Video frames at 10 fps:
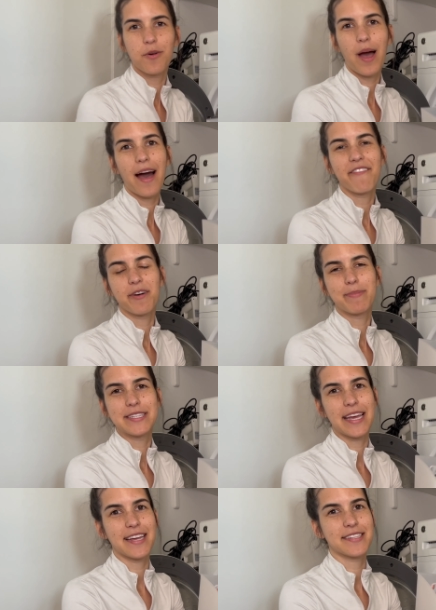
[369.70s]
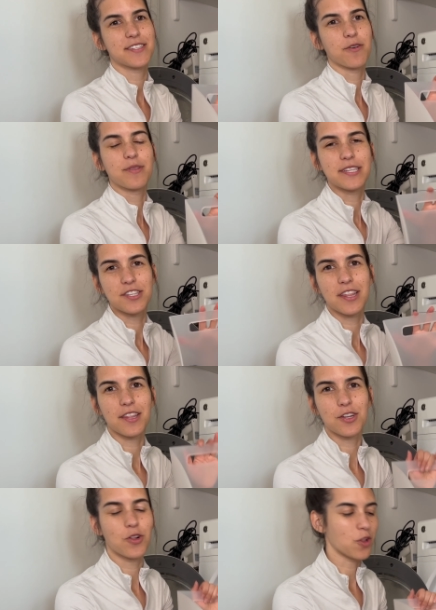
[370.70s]
have a bidet, so these are the
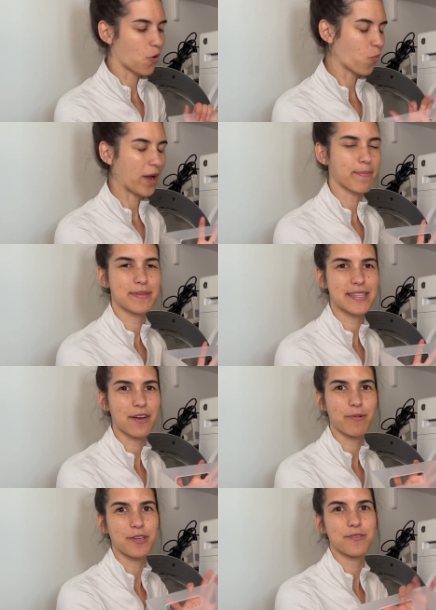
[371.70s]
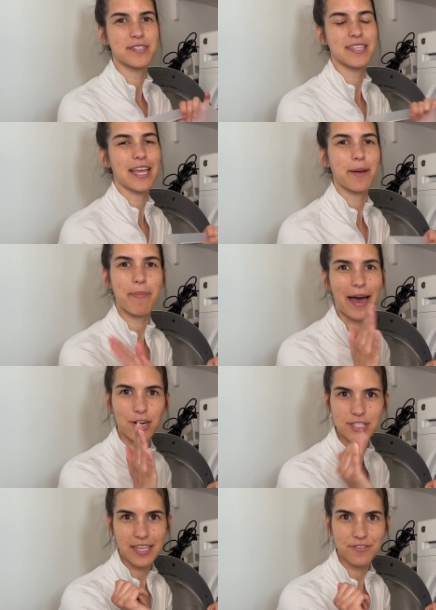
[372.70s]
little wipes that we use to like pat
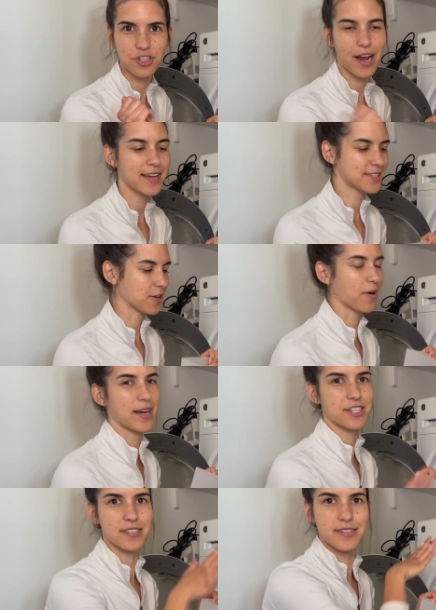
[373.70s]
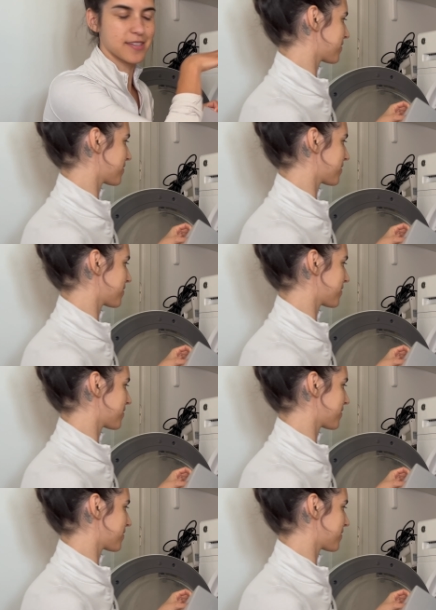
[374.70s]
ourselves dry, so I just